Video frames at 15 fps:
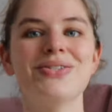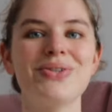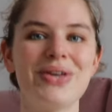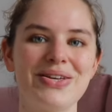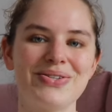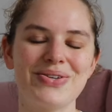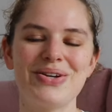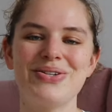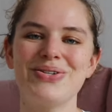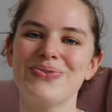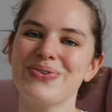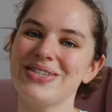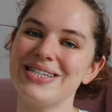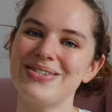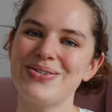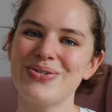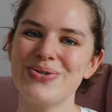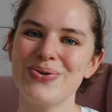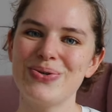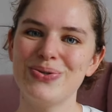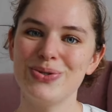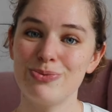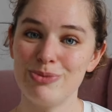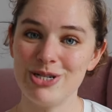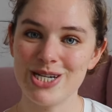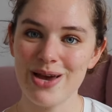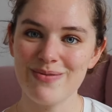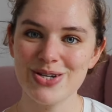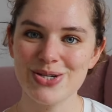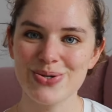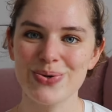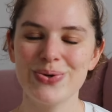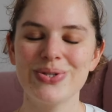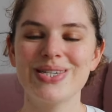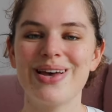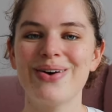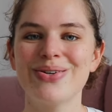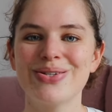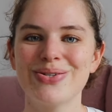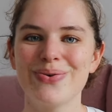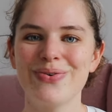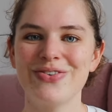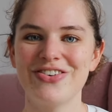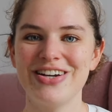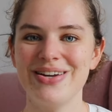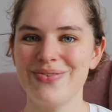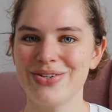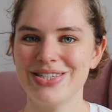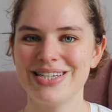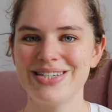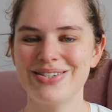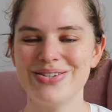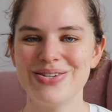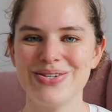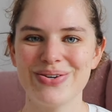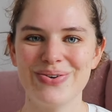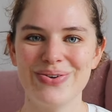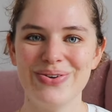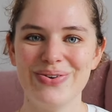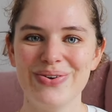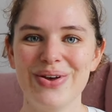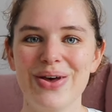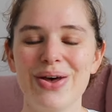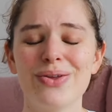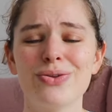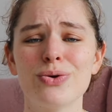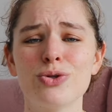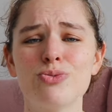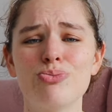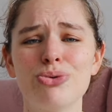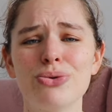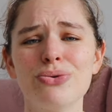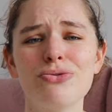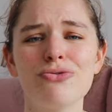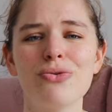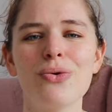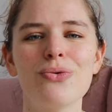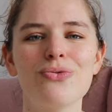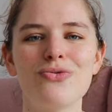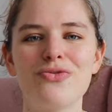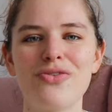So yes, I just wanted to show you those pyjama shorts. I also really wanted to show you those beautiful